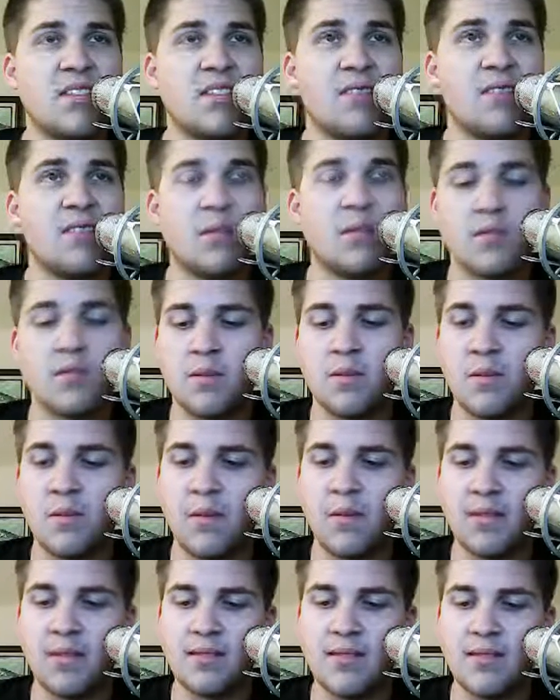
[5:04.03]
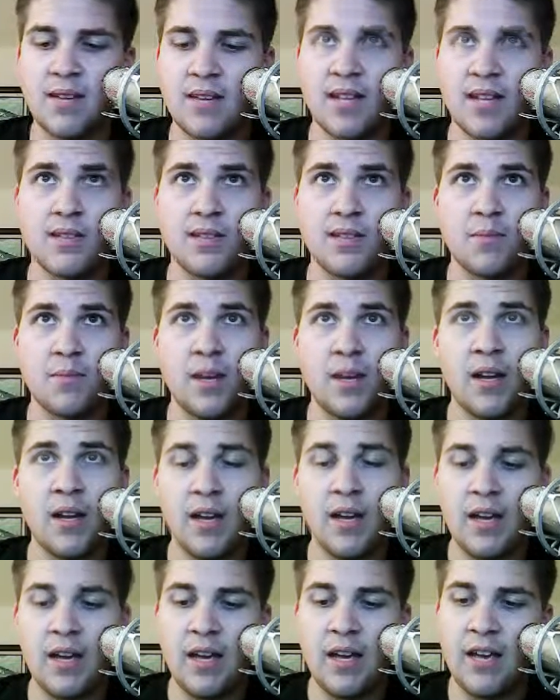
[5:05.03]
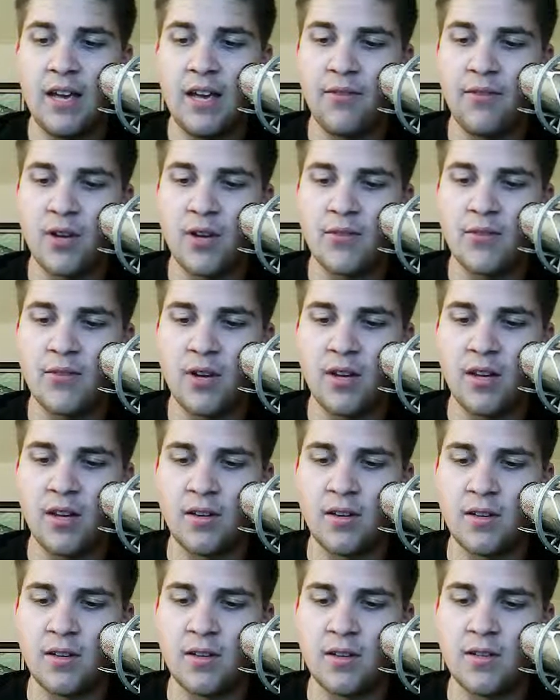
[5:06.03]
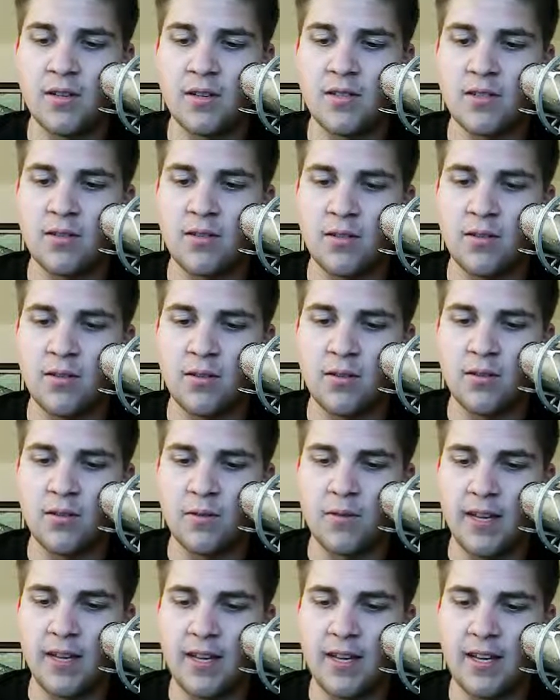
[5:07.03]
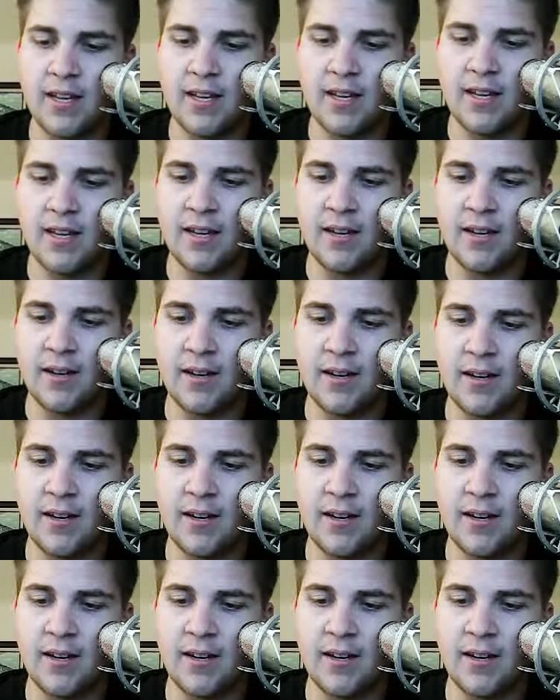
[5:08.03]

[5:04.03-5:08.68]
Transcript: those seem to make sense. But if I draw a little unit circle right here,